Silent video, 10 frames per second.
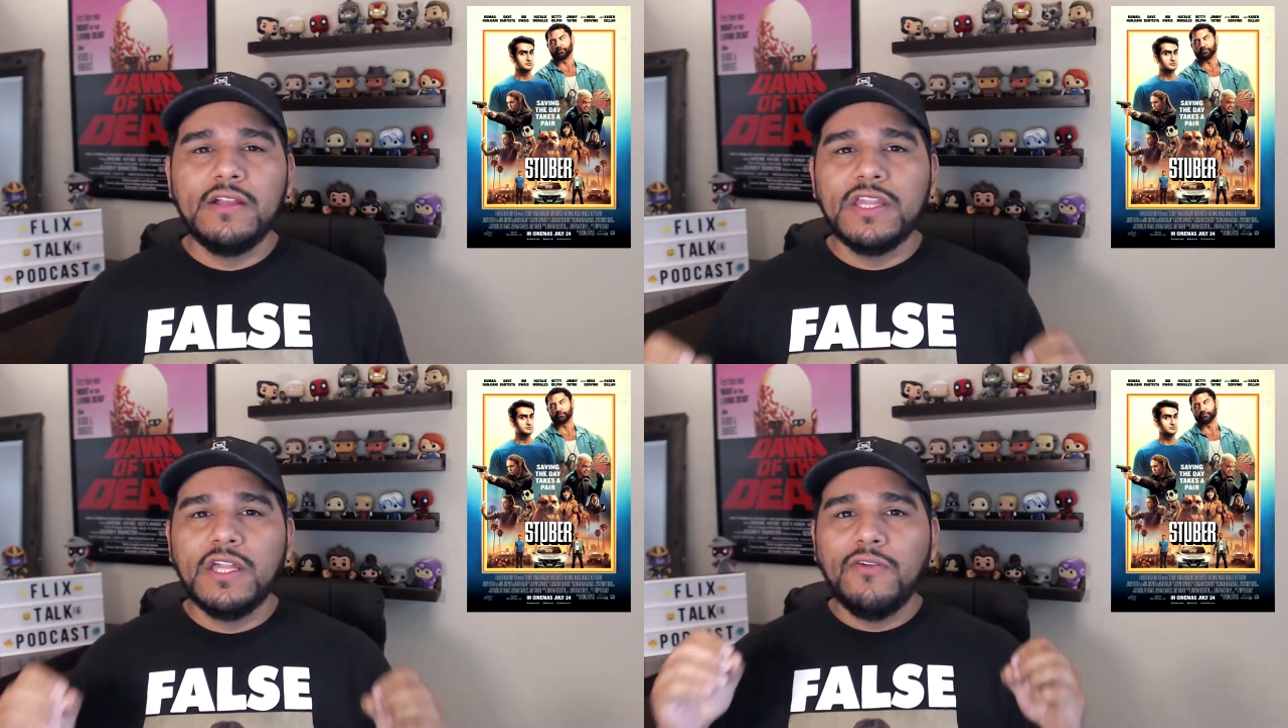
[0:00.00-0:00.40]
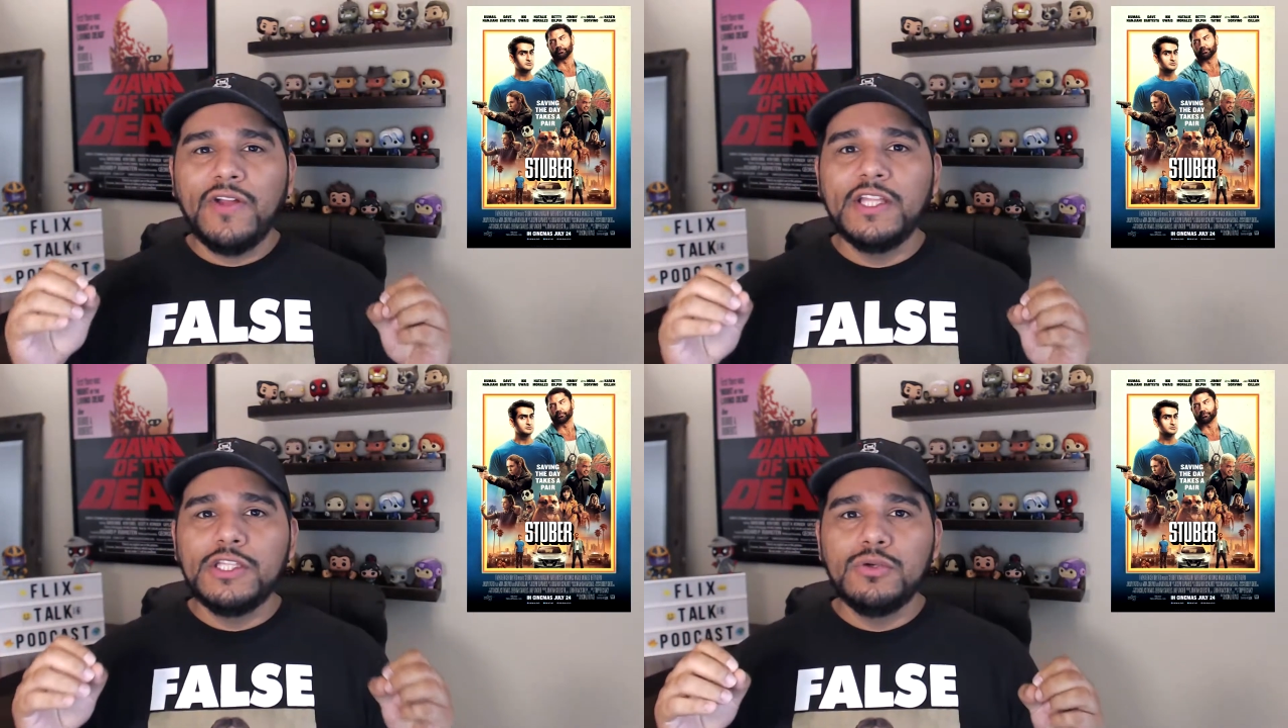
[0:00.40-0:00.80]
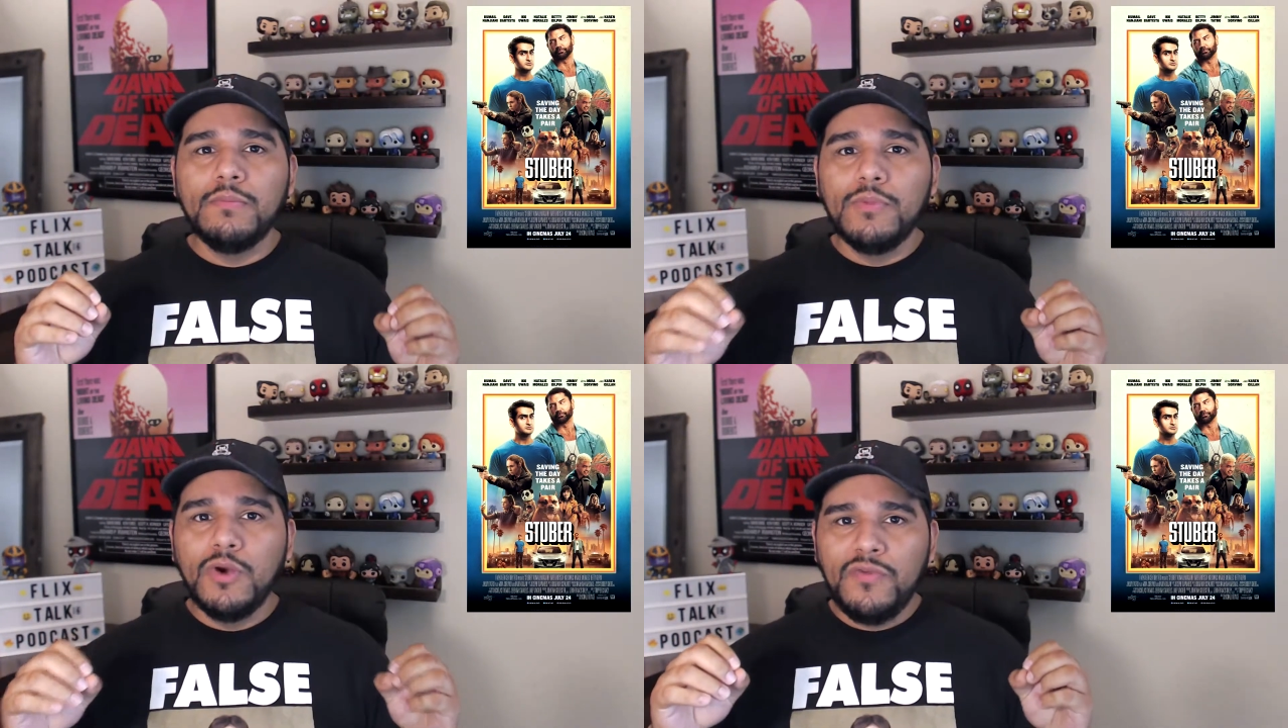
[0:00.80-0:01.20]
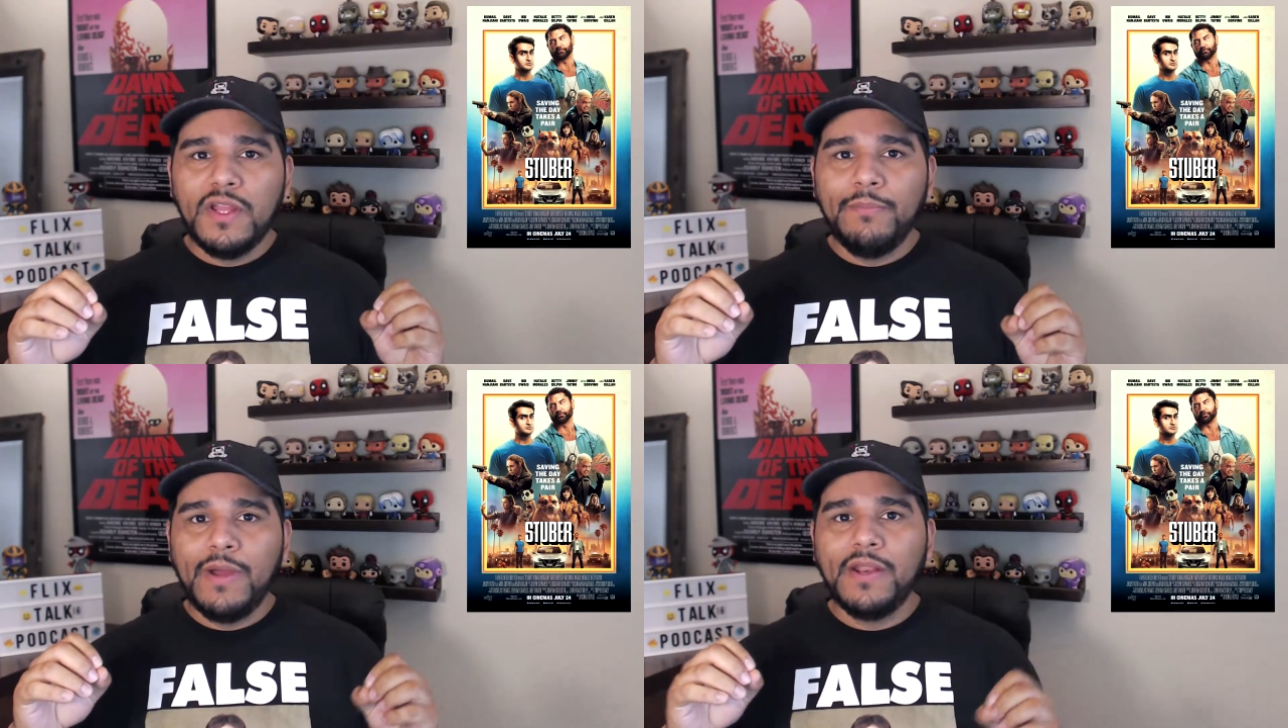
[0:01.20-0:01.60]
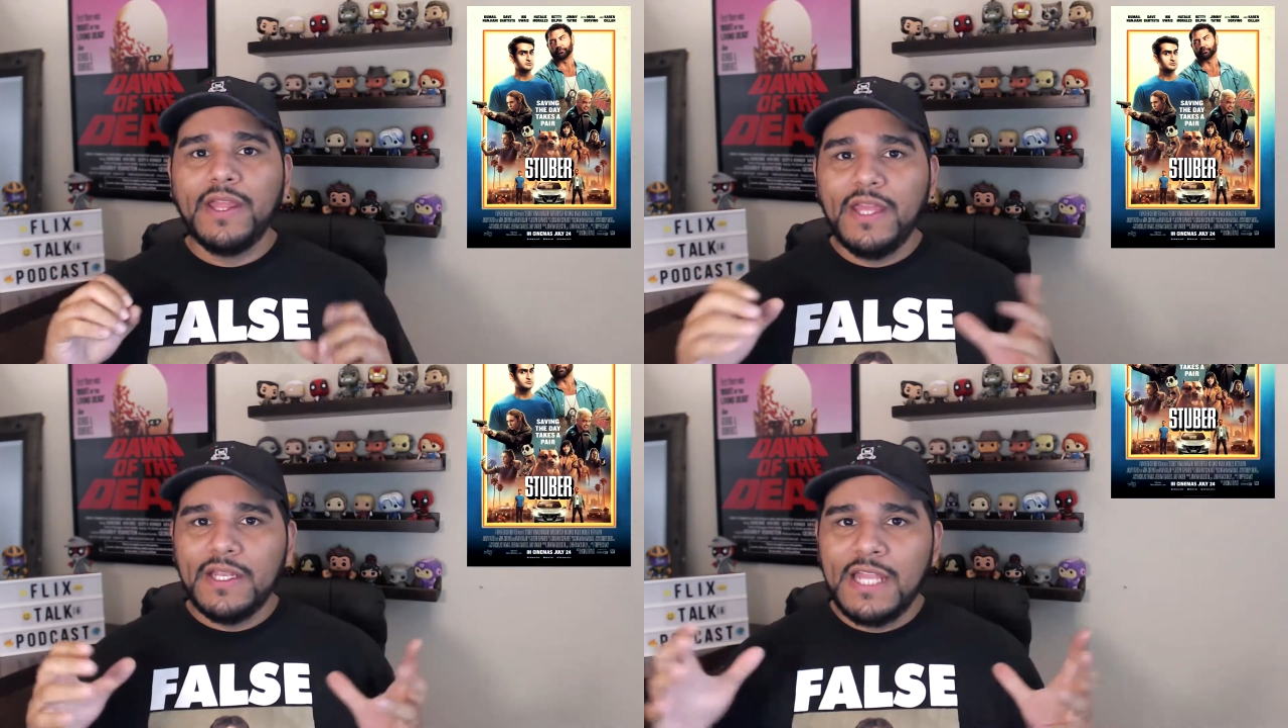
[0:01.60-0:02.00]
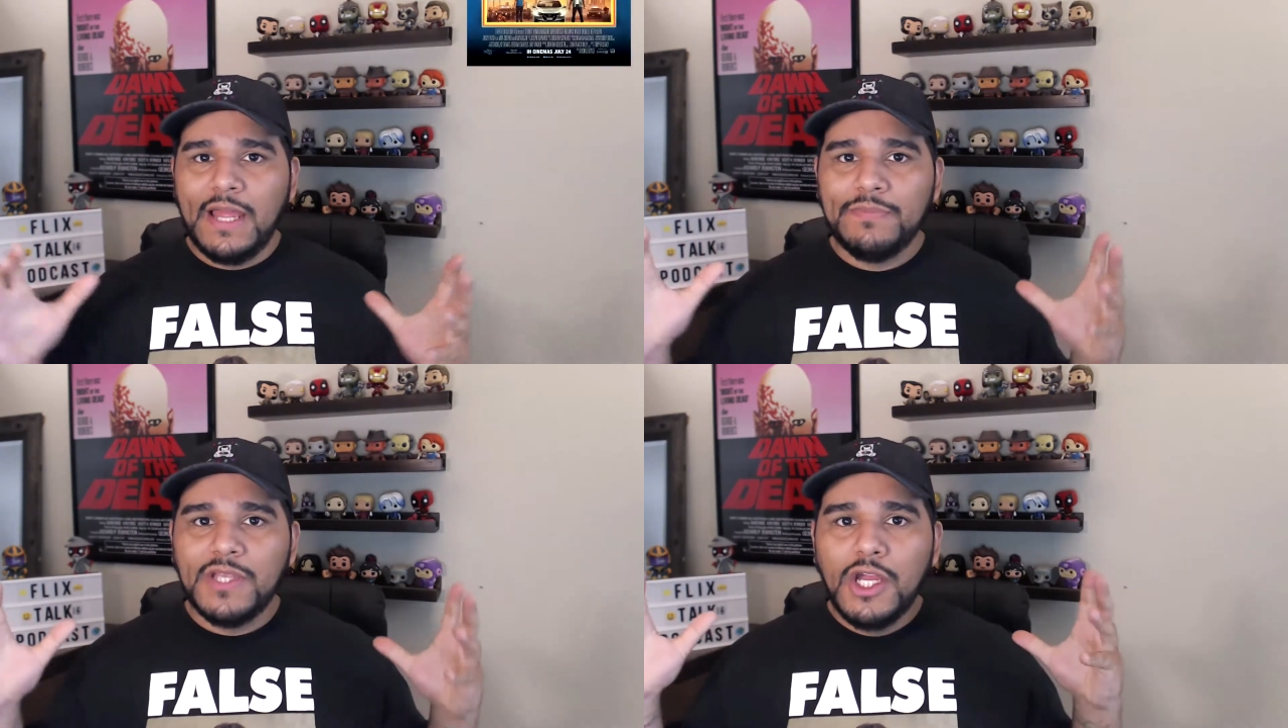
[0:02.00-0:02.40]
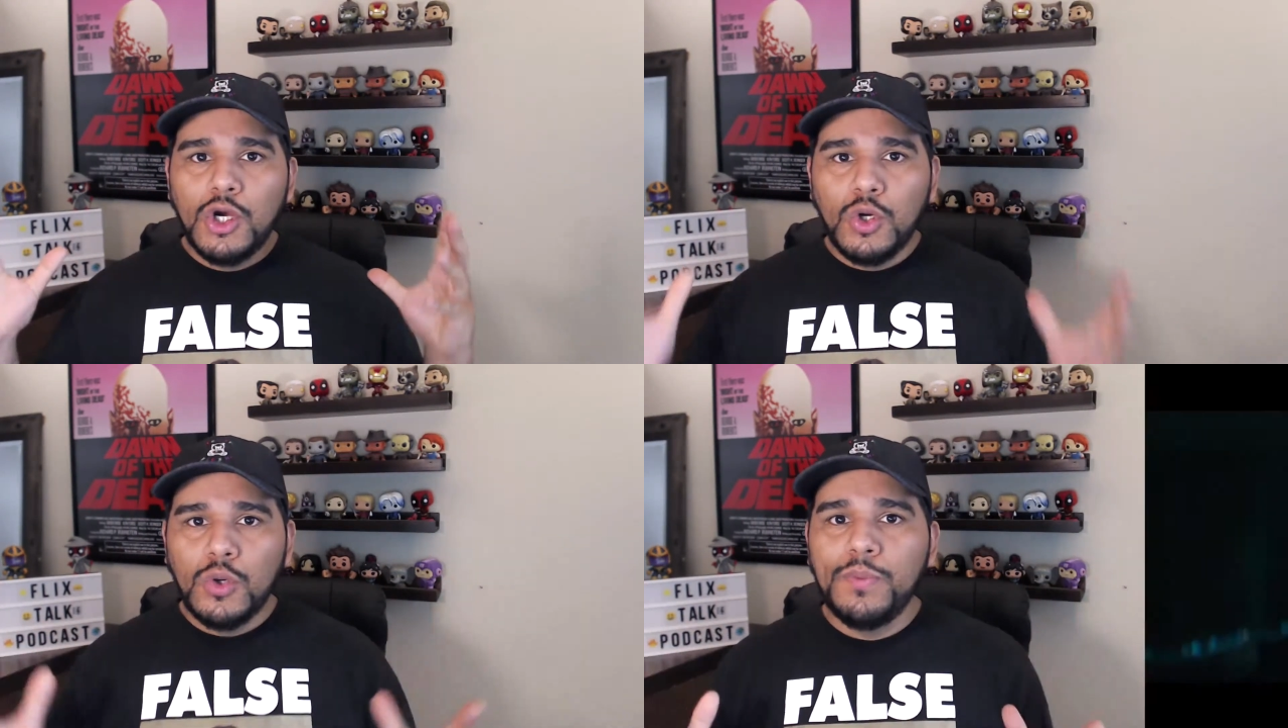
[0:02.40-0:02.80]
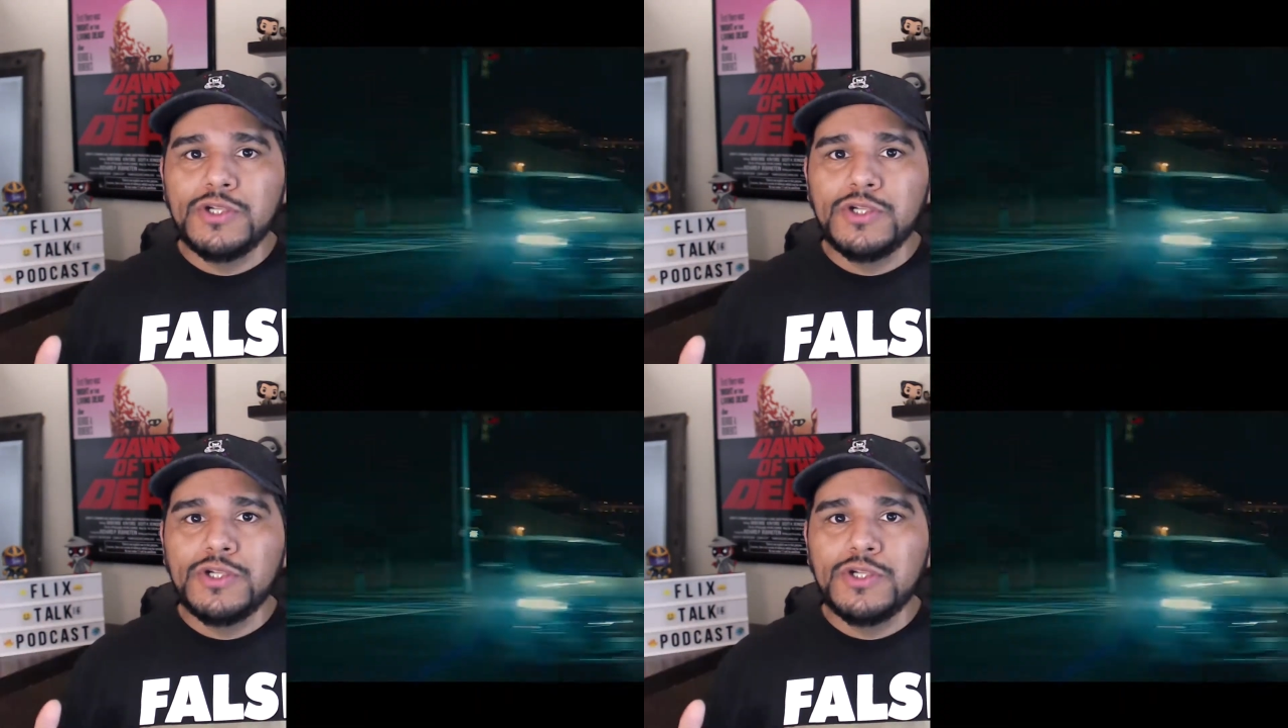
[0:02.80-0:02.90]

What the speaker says: yourself into a movie about a kidnapped Uber